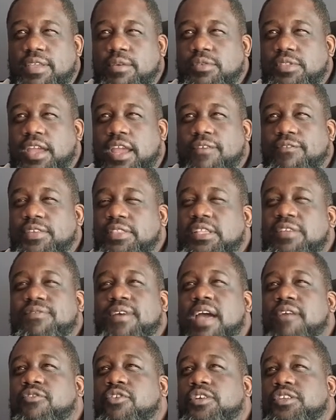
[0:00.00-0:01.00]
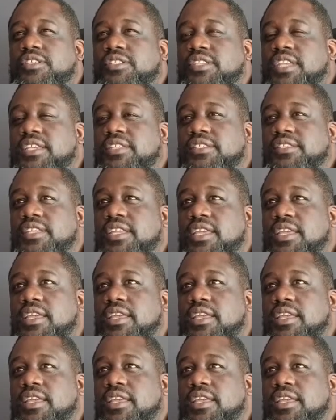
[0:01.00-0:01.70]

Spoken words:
It was like a 55 or a 60.